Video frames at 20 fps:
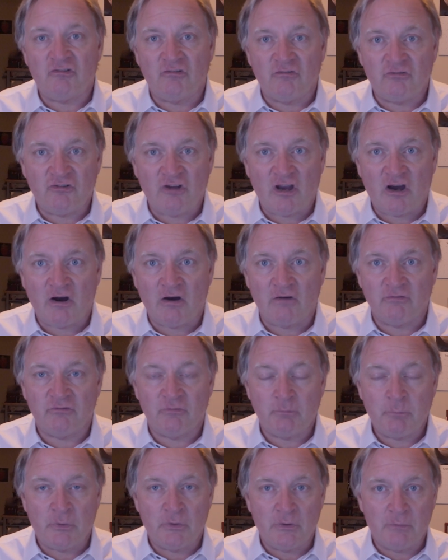of tariffs
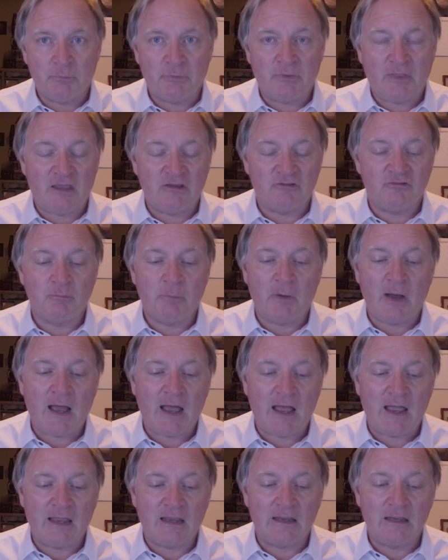put in place
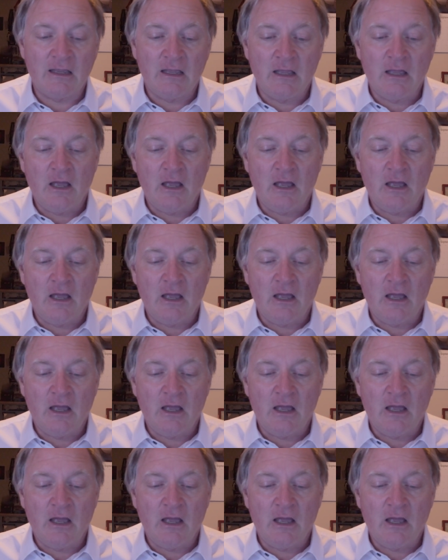by